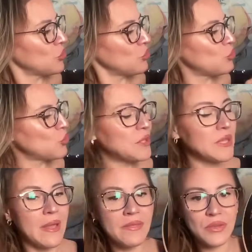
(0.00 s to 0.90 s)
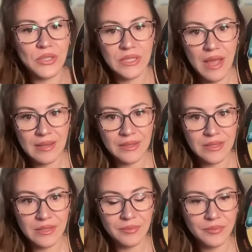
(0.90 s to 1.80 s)
Jupiter enters
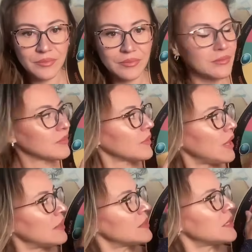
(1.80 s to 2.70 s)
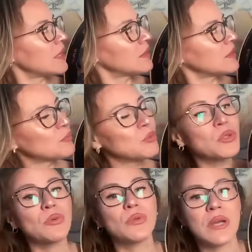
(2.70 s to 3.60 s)
Cancer. And Saturn and
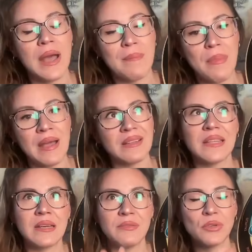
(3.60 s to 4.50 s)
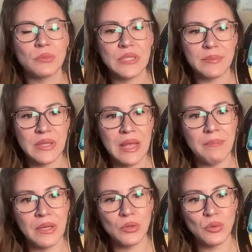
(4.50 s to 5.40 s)
Pluto will come back there from
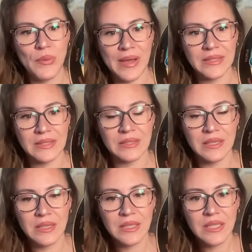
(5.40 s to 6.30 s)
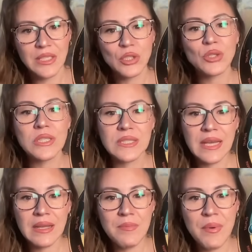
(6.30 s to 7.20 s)
September into Pisces. So the
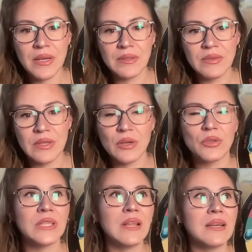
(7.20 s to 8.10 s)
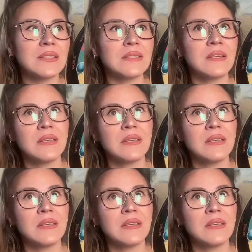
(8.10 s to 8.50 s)
second part of the year, or the last,